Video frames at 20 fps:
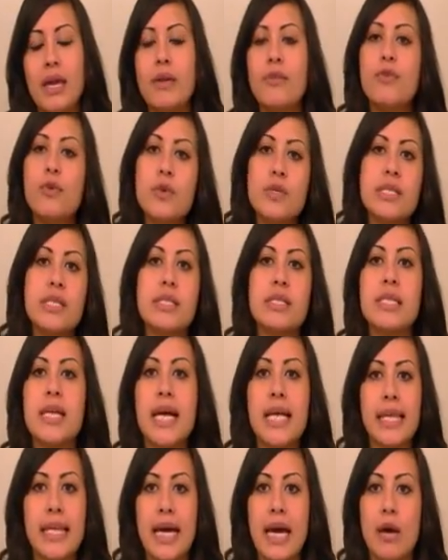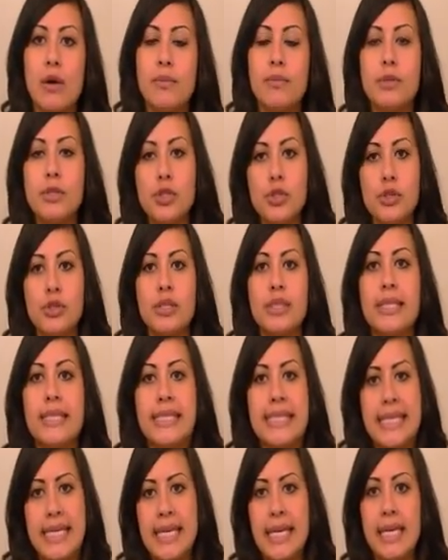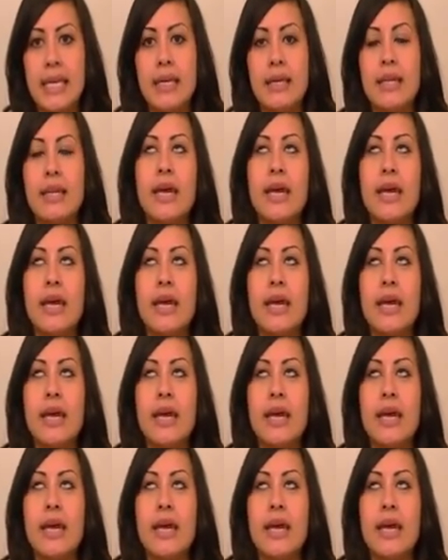And of course it's not loud, but you could see,